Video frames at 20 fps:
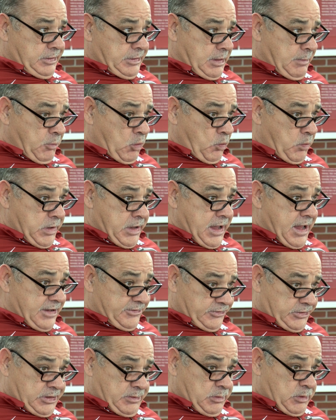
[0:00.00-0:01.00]
and I'm going to be
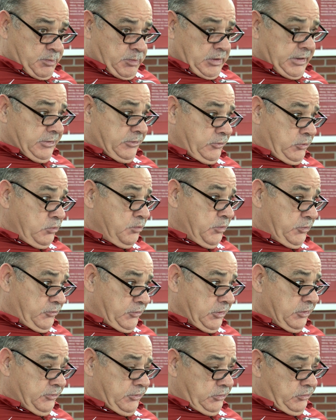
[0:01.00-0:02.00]
asking him to play two
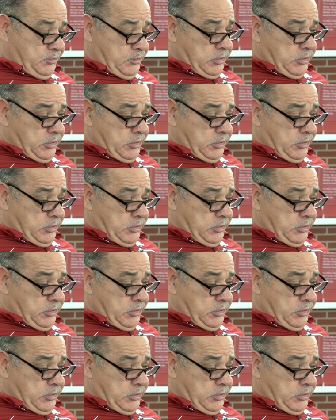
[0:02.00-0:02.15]
positions.